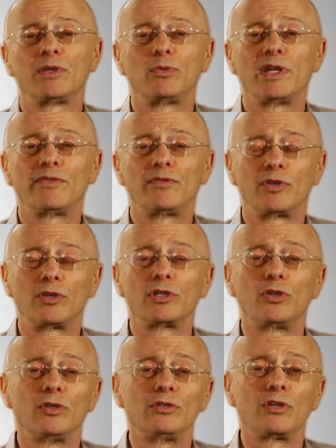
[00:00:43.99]
We have a very
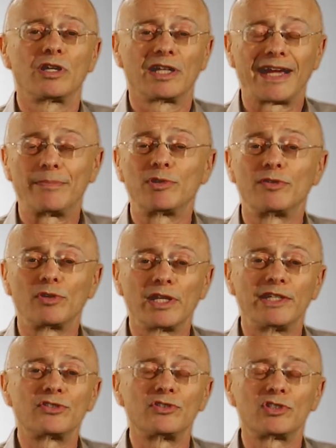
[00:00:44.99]
good collaborative
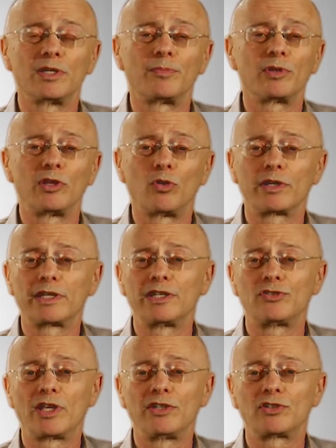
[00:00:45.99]
relationship with the
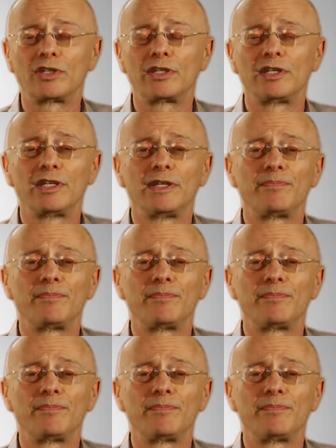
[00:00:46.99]
organization,